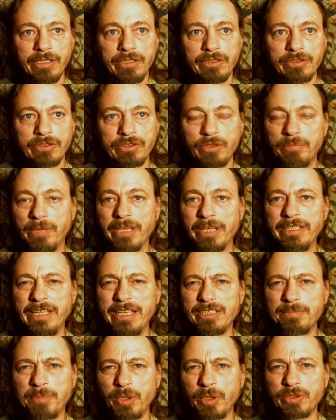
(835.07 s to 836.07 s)
So Monday
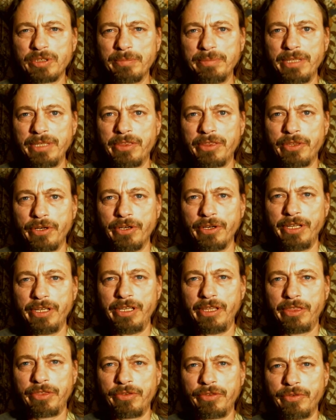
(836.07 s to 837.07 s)
it's supposed to be
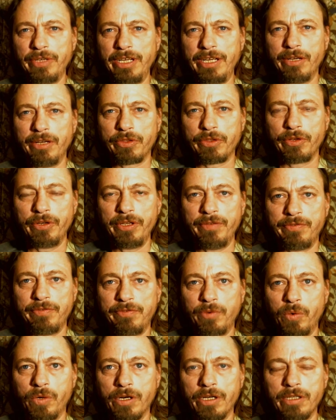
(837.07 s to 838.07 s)
33 or
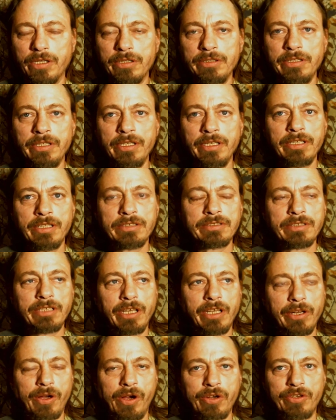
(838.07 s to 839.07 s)
34,
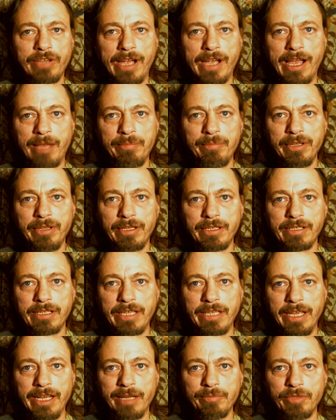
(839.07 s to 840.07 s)
and I'll grab the
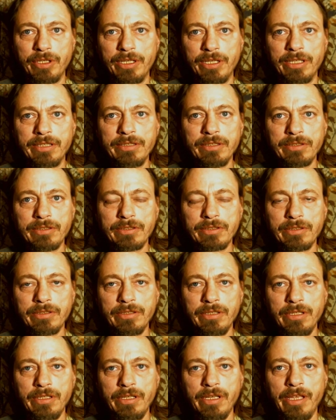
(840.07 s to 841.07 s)
camera
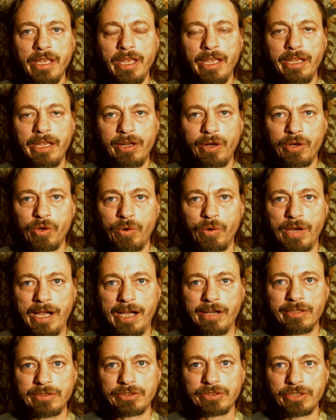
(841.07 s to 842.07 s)
and I'll go
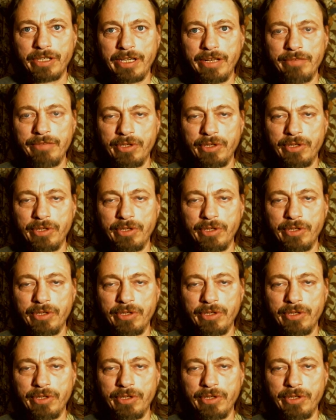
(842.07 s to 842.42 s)
out and try and